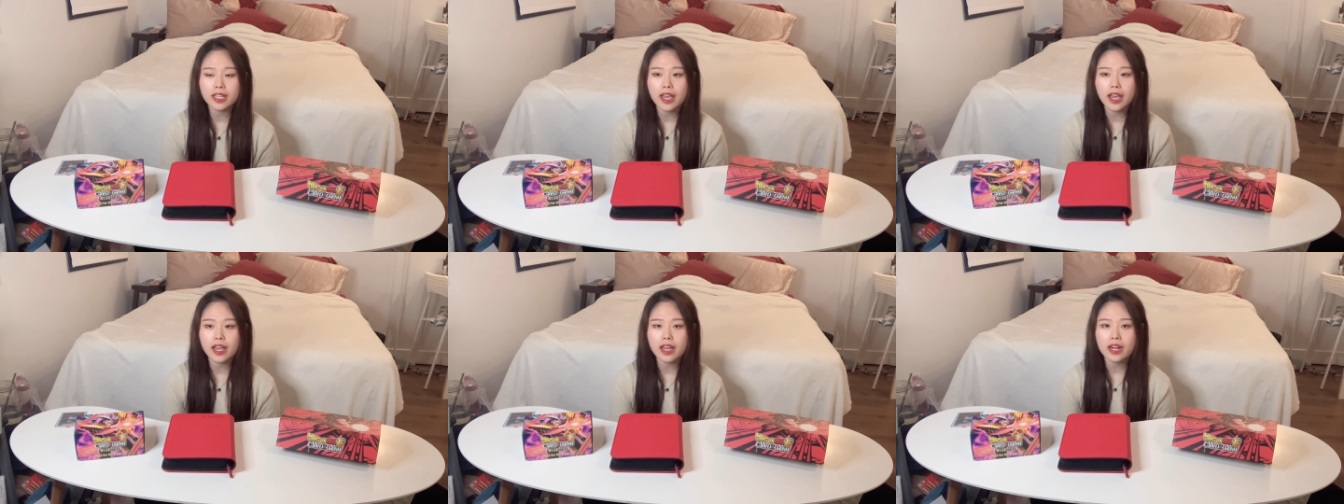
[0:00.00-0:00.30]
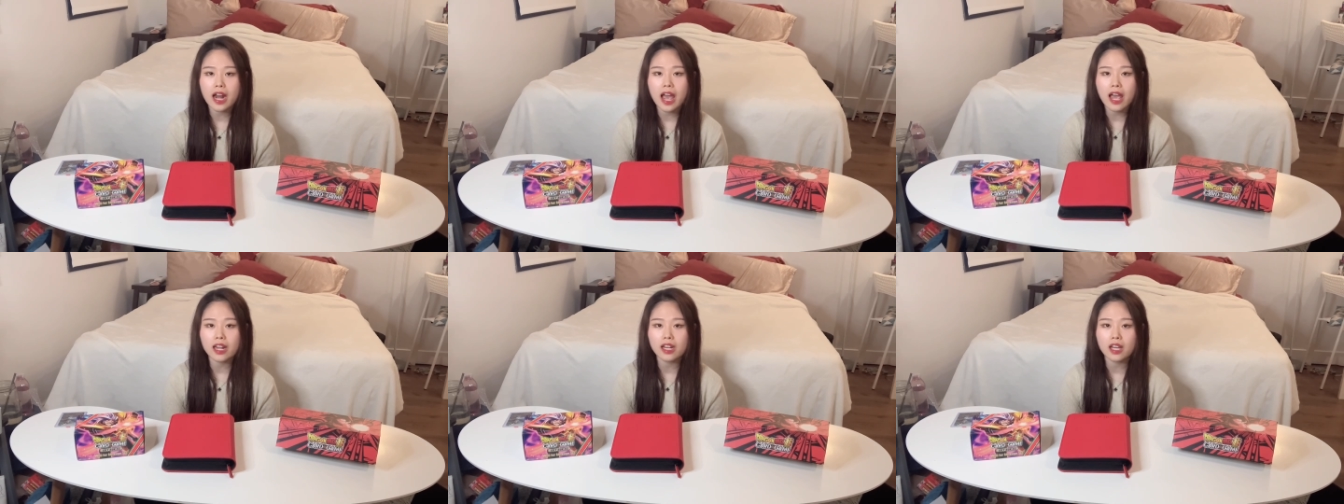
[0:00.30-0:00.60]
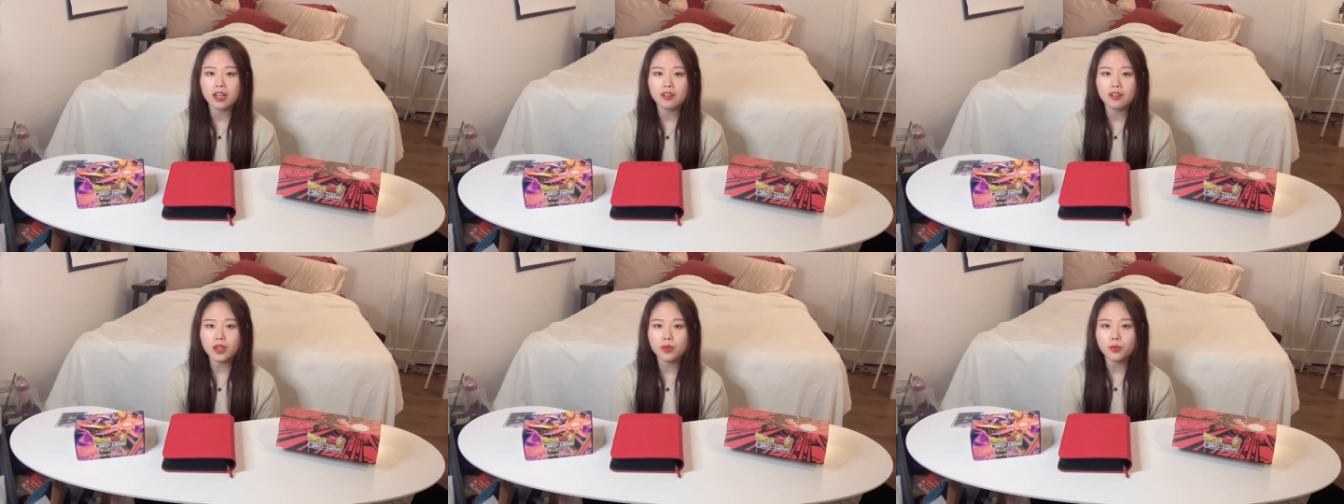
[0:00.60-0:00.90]
and I
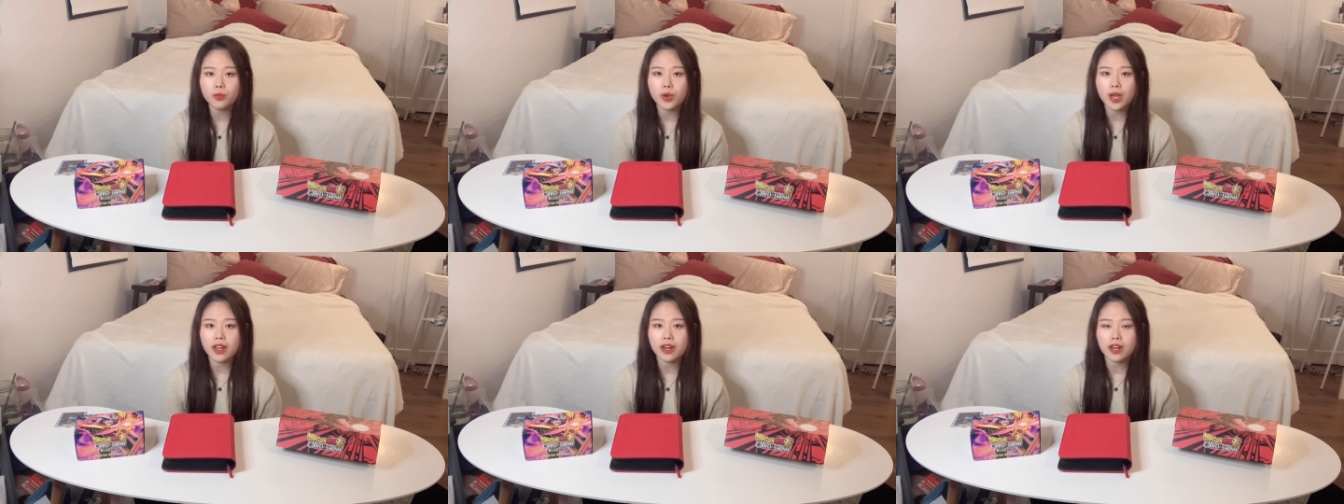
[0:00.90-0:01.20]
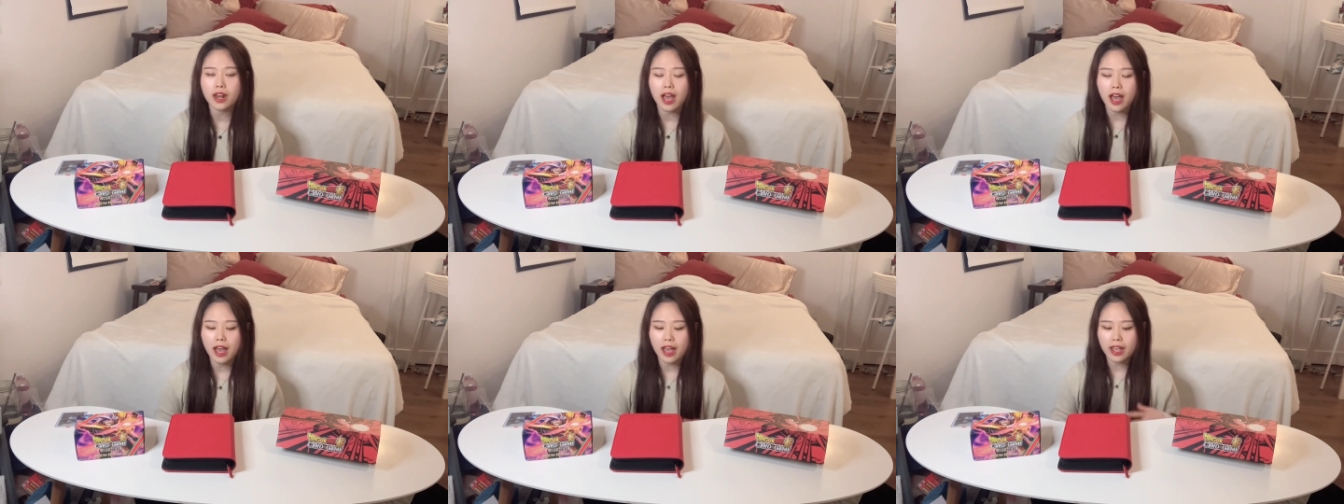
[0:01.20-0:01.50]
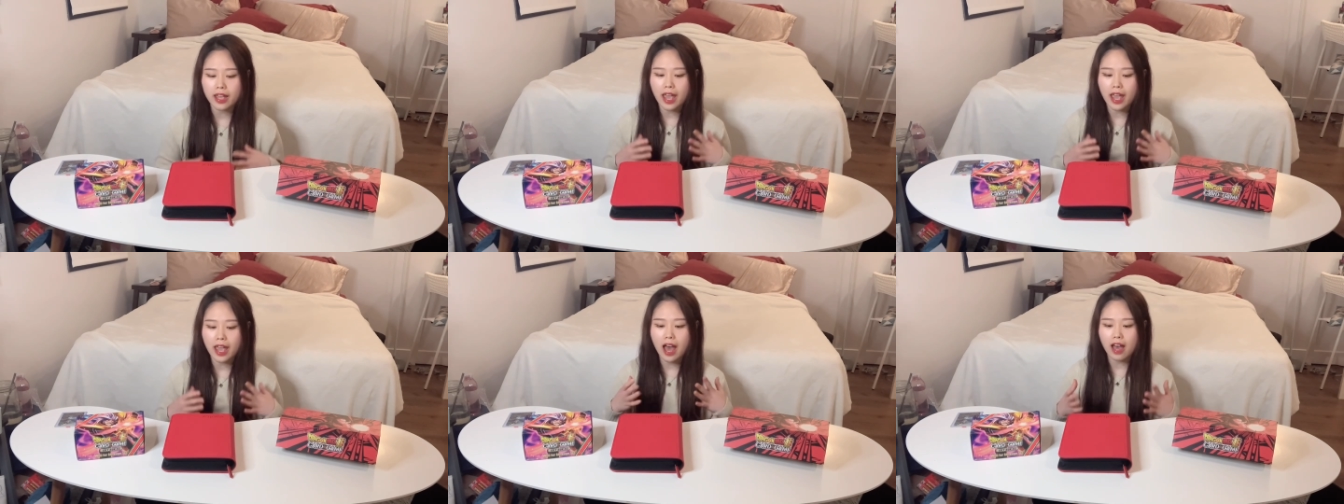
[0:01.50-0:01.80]
love it when I
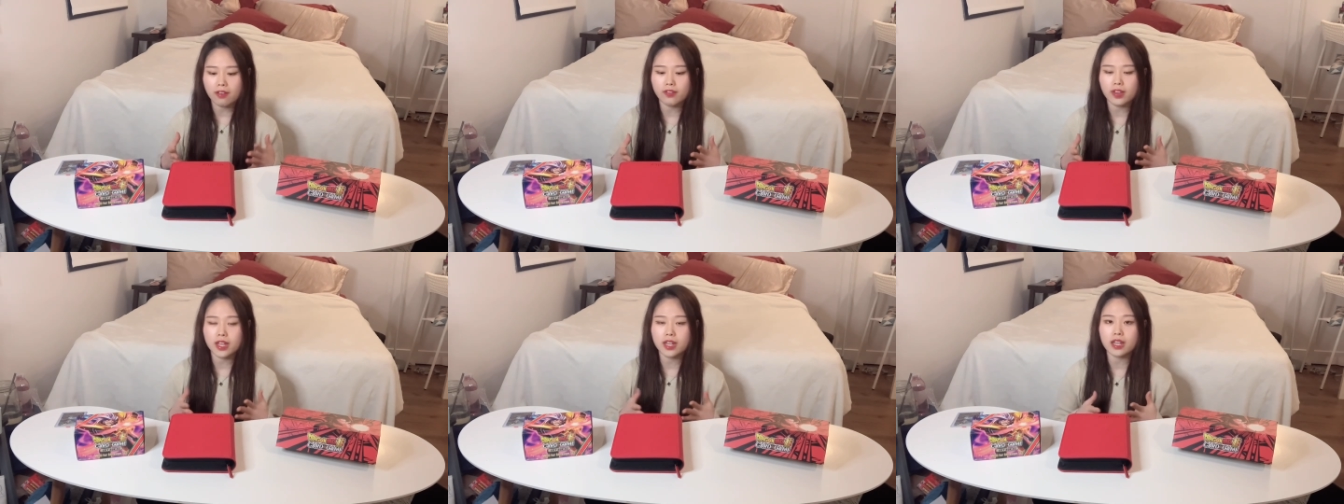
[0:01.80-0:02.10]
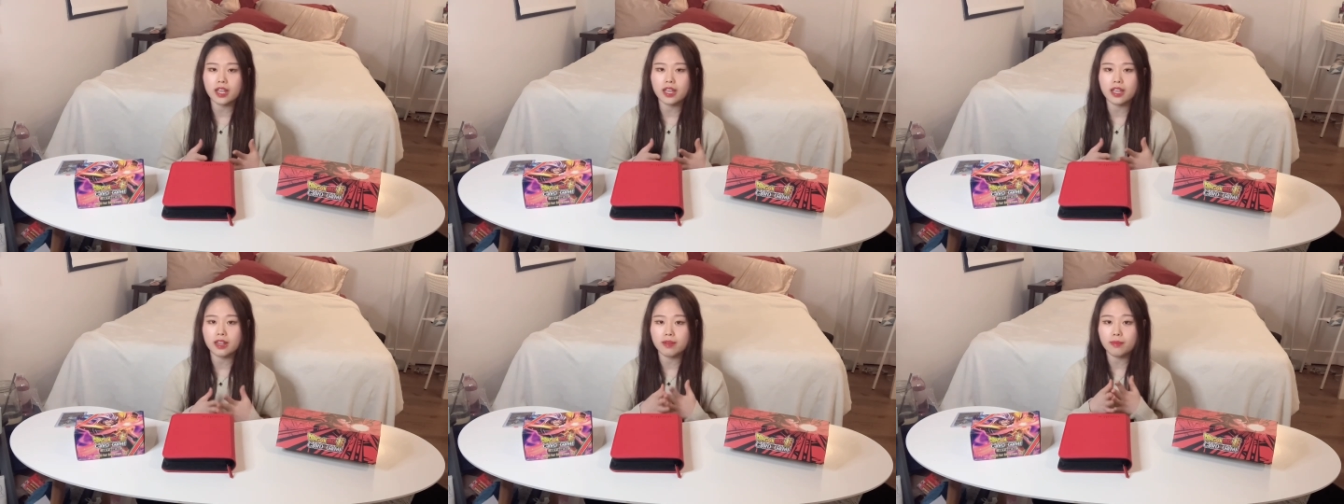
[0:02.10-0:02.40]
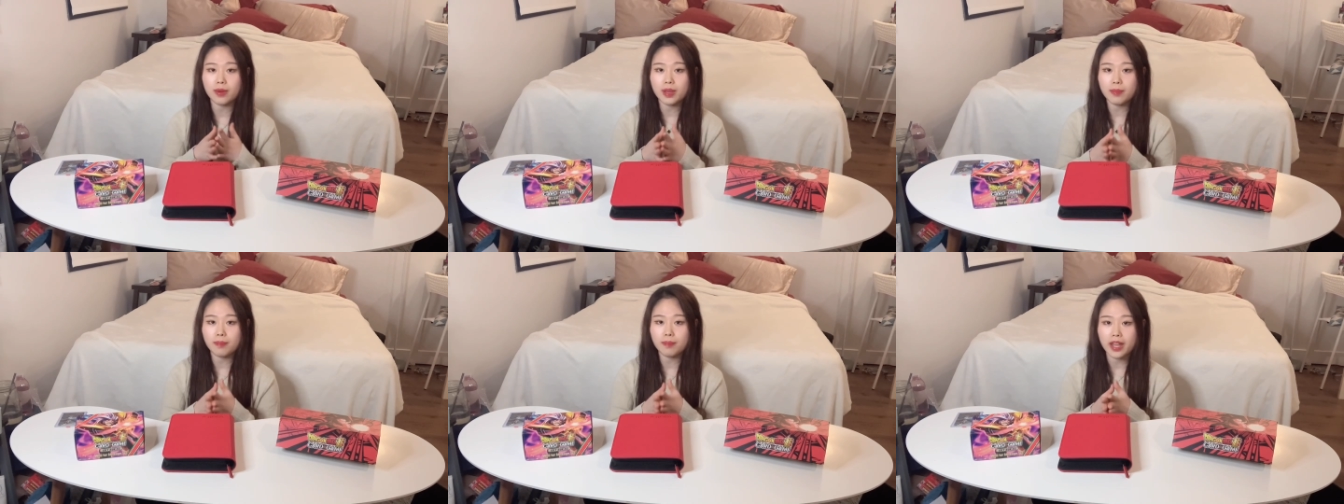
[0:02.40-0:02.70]
have it in
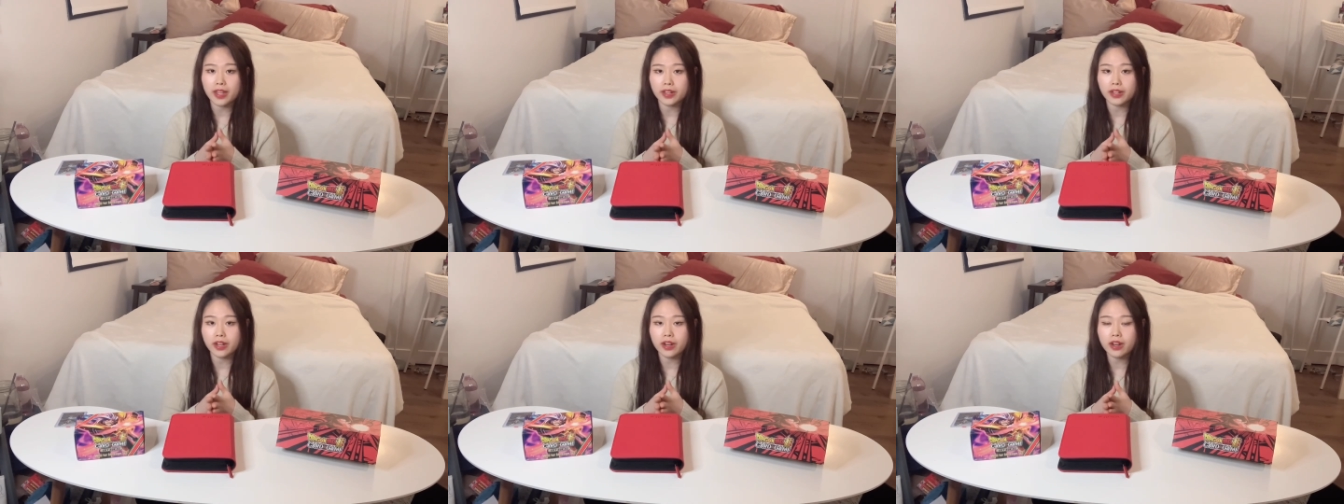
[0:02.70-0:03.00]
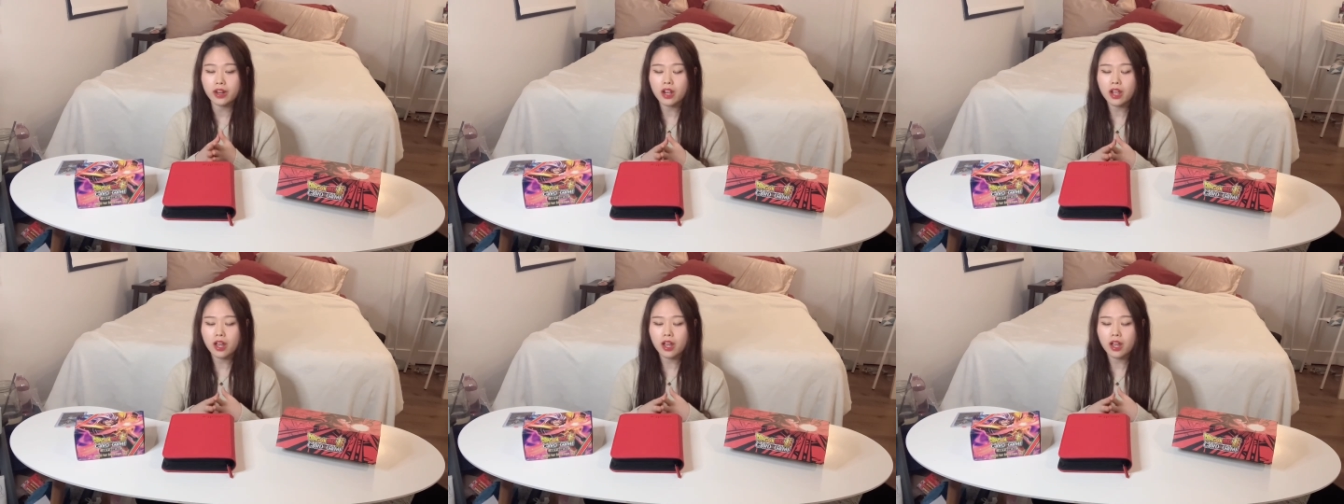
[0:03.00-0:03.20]
my binder.